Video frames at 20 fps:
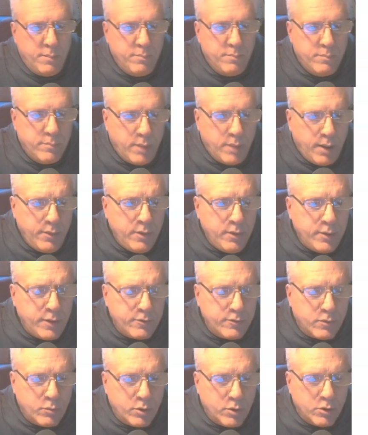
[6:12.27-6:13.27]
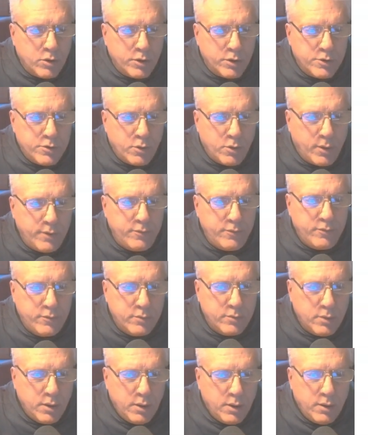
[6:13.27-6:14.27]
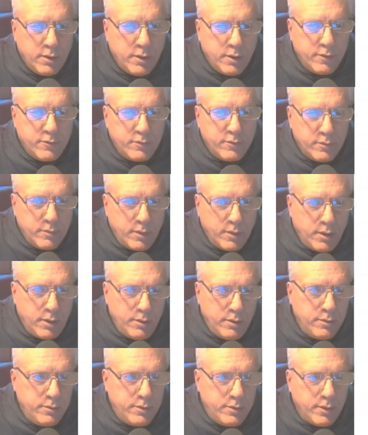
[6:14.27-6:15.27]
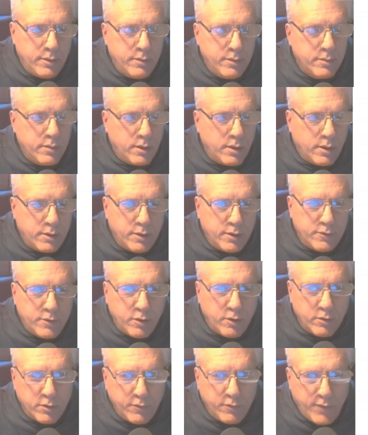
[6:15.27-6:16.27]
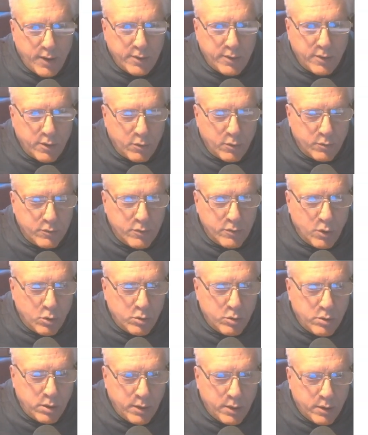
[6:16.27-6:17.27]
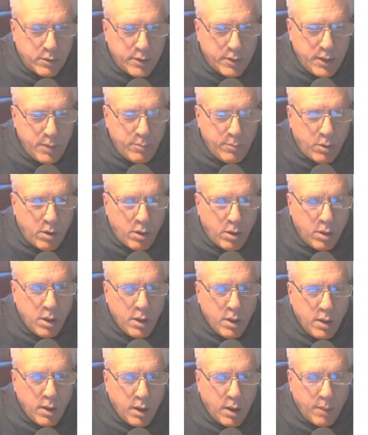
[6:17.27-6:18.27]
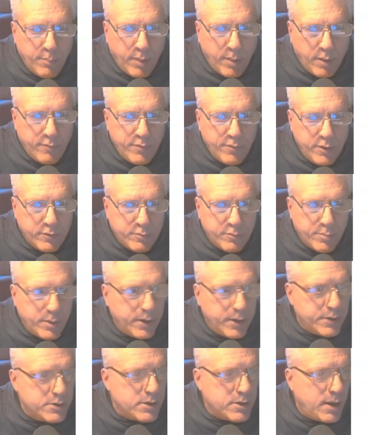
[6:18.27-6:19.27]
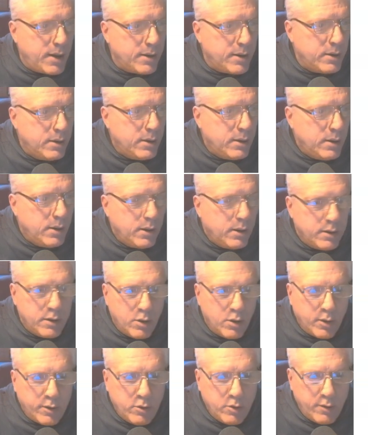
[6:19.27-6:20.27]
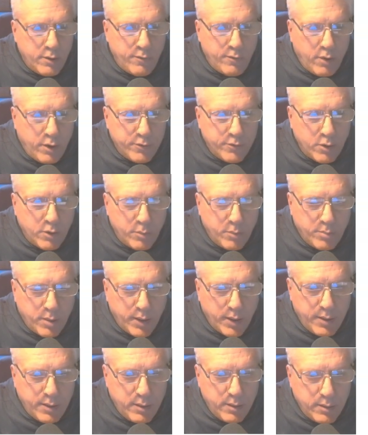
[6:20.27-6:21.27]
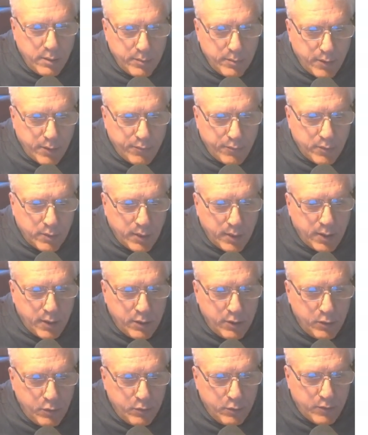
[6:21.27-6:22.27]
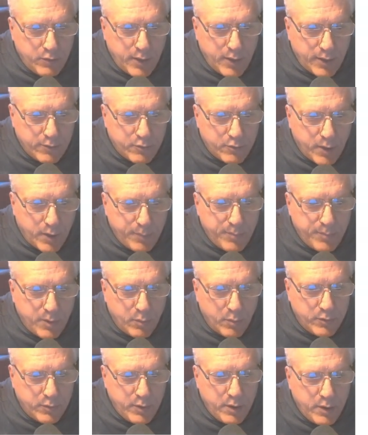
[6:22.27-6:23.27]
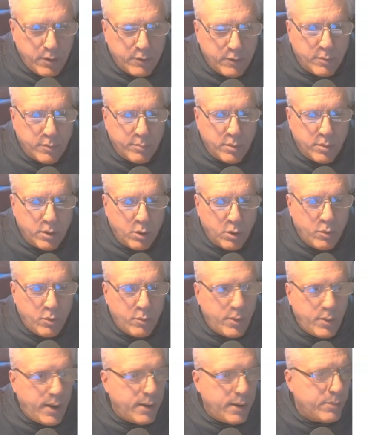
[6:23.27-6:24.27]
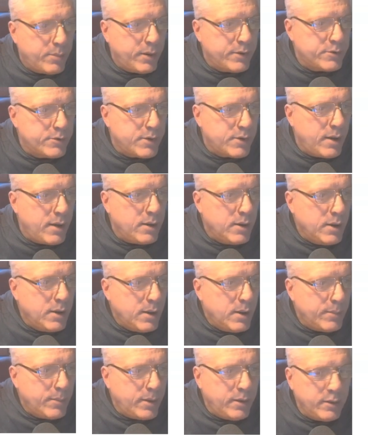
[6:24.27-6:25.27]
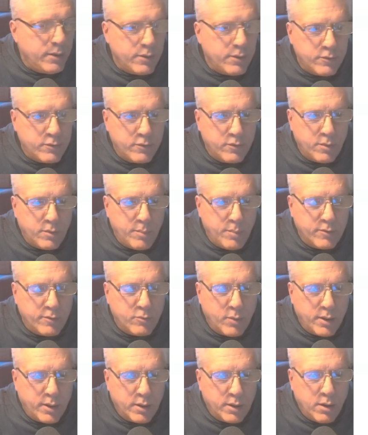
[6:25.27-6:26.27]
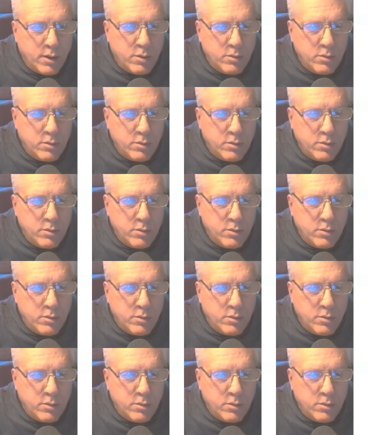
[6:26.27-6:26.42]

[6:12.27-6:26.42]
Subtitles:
I think that's a real good choice, considering the fact that there was no clear key ball above this break shot. You know, I could have also played differently and used that stripe that was here as a below the rack break shot, but I think this is the best way to go.